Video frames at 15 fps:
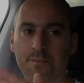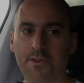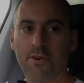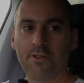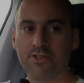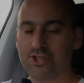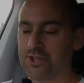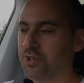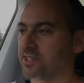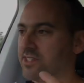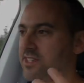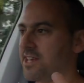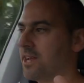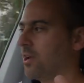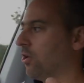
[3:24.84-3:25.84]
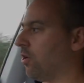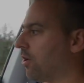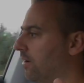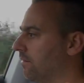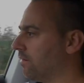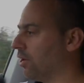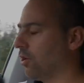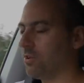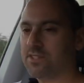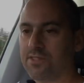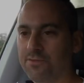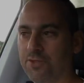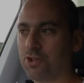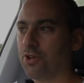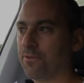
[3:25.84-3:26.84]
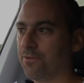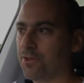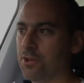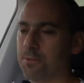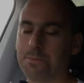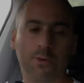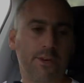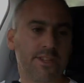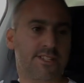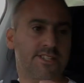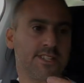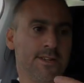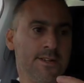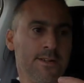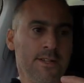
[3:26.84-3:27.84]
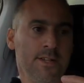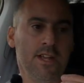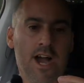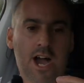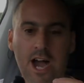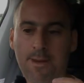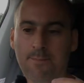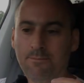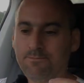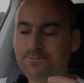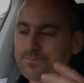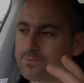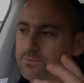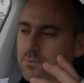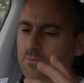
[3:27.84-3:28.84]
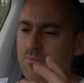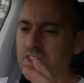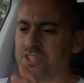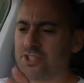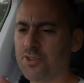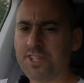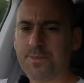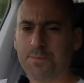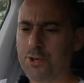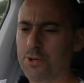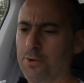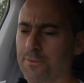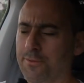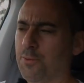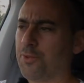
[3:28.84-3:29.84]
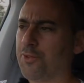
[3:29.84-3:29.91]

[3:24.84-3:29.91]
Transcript: mirrors. You can see lots of good viewpoints. It's got this beautiful